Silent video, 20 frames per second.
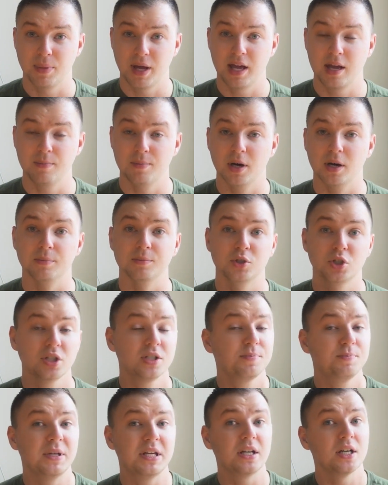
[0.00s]
pay bump
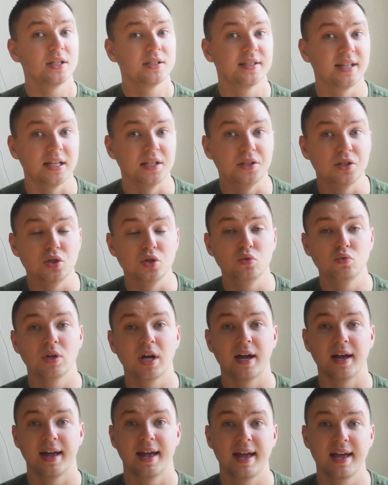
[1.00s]
just because they do
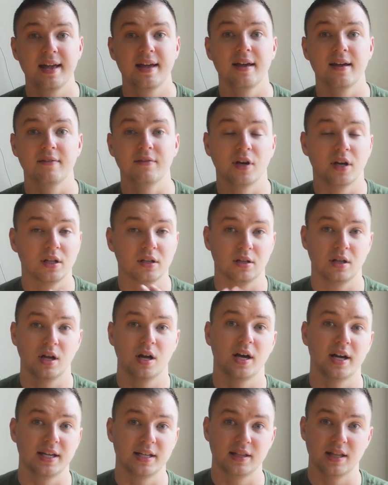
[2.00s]
not have a
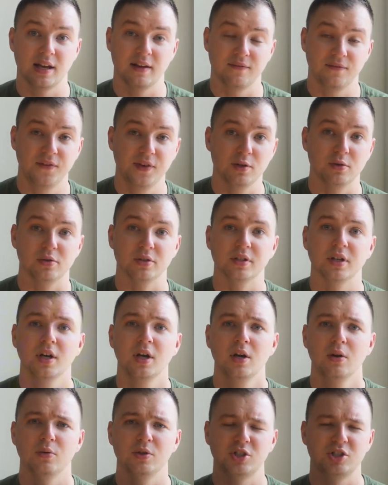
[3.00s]
lot in that field,
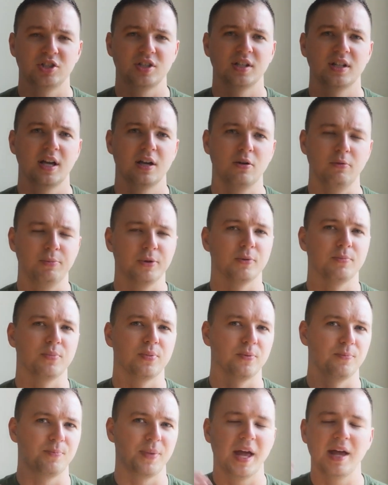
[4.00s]
which is going to help her
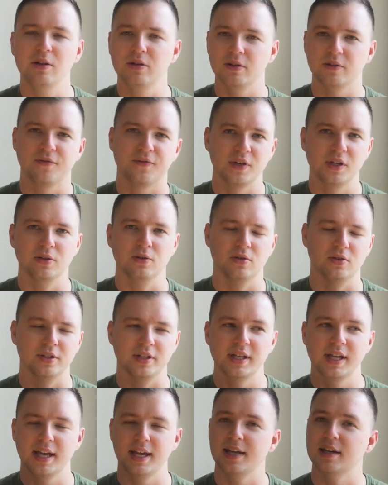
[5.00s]
propel her field
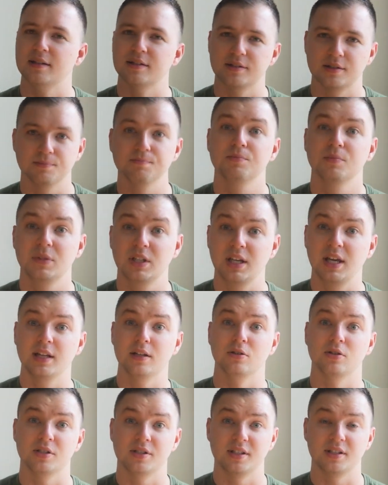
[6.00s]
and get
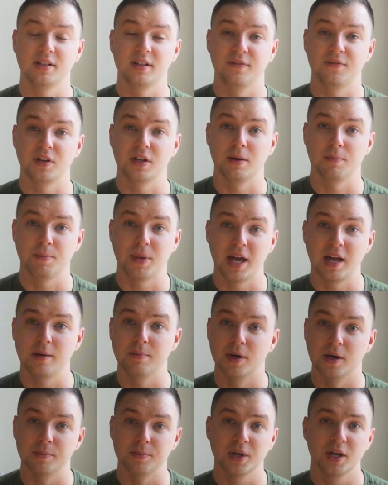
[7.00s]
her a significant pay
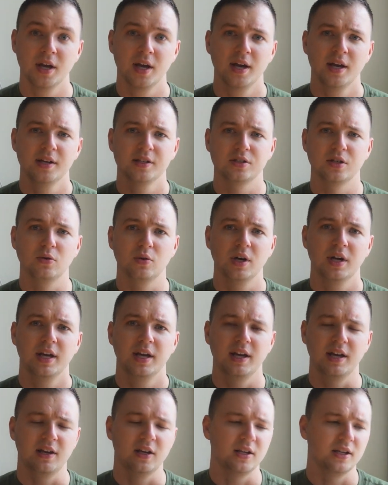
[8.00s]
bump. So
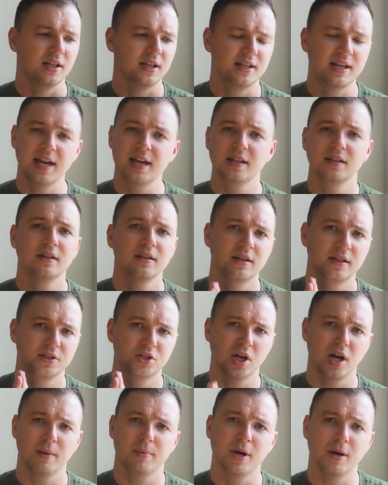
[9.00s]
again, the
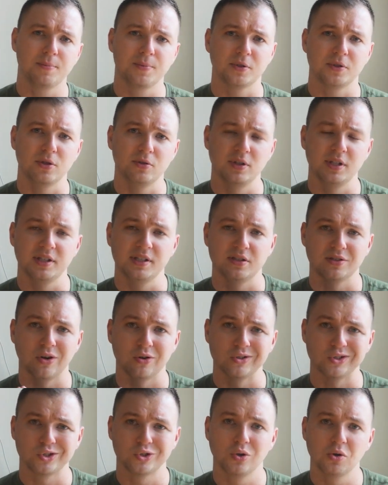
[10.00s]
job opportunities
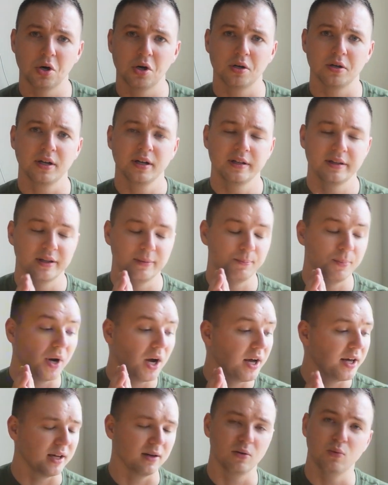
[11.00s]
are strong,
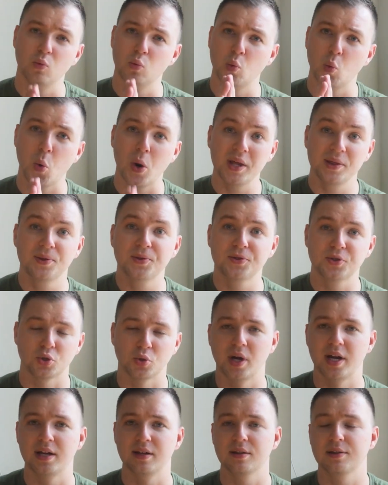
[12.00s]
but with
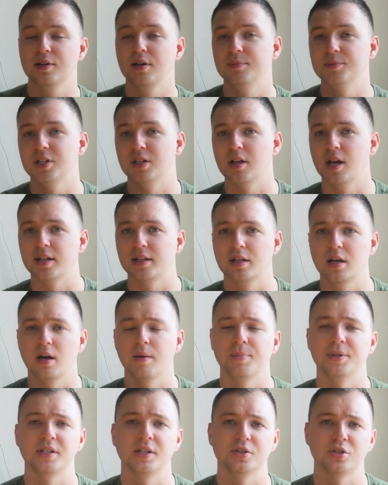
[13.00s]
strength comes a lot of
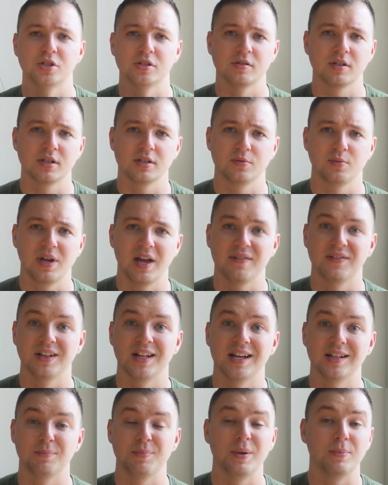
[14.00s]
competition because we have a
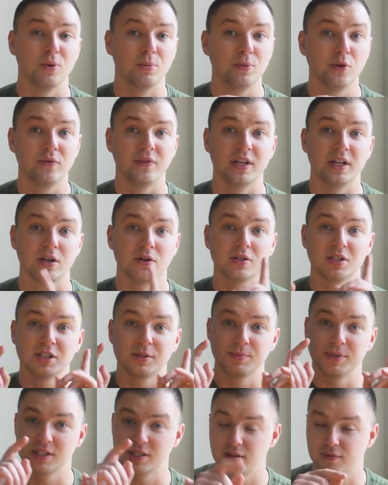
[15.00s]
lot of people moving here
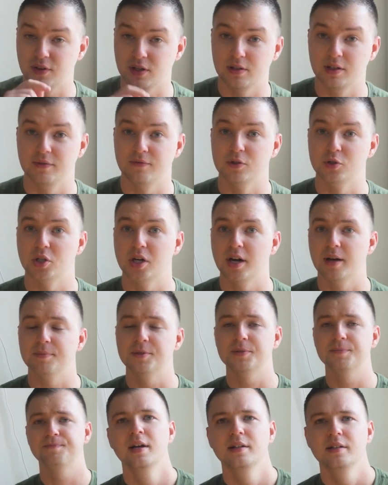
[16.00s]
specifically for
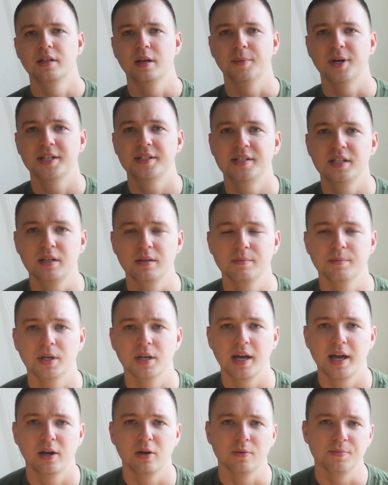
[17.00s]
jobs. Now, my team
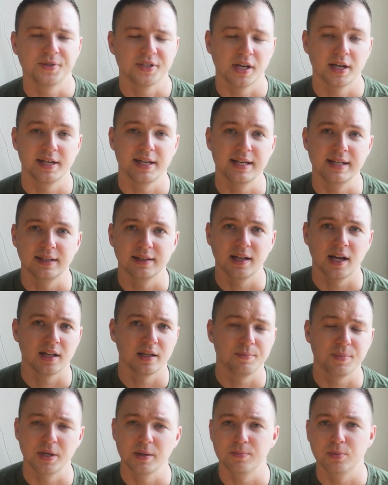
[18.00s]
helps a lot
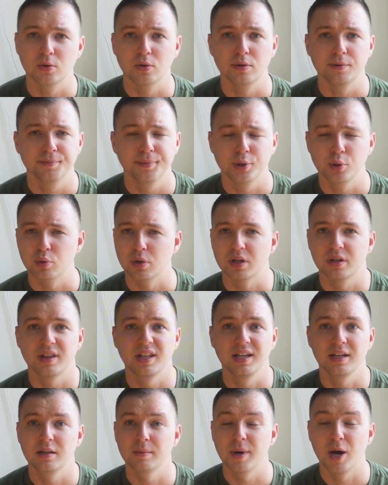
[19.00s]
of people who are
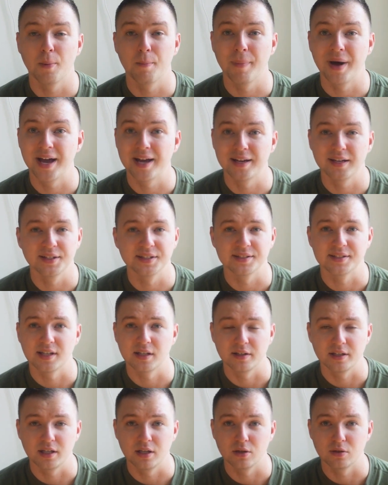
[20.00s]
thinking about buying and
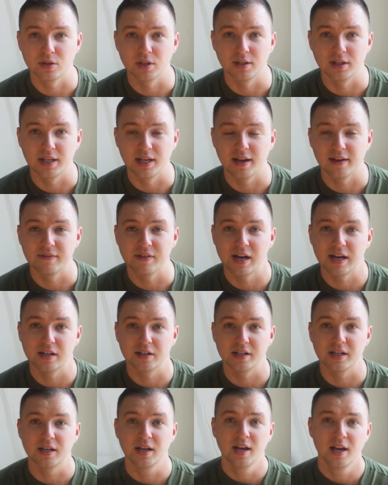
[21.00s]
selling here in the Lehigh
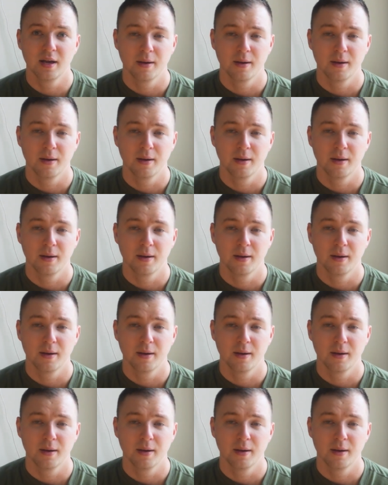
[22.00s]
Valley,